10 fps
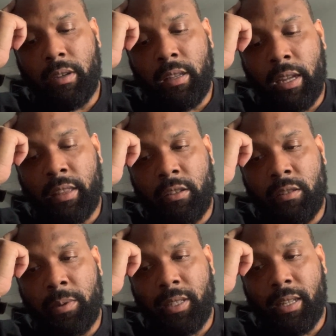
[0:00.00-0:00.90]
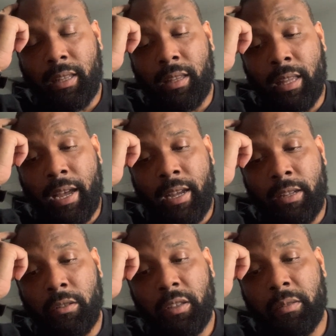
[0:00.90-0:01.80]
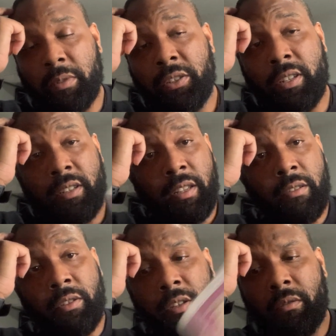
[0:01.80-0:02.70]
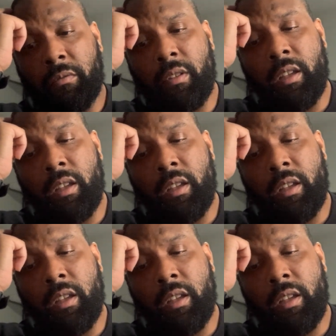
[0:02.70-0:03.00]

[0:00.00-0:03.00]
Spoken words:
Like, there's been a lot underneath the magician here too.